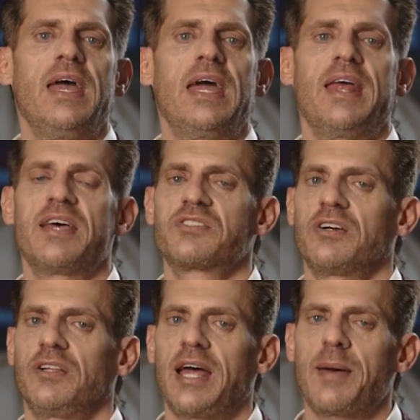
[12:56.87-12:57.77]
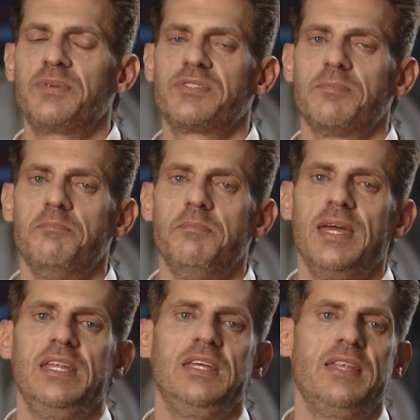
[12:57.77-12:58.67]
and has collapsed
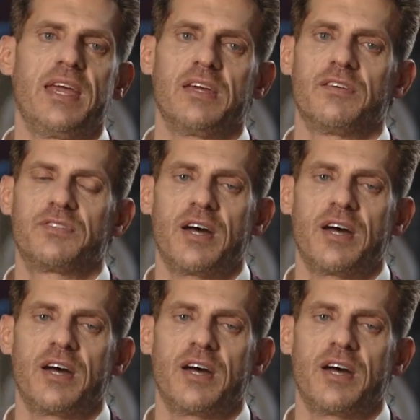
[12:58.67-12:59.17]
many negative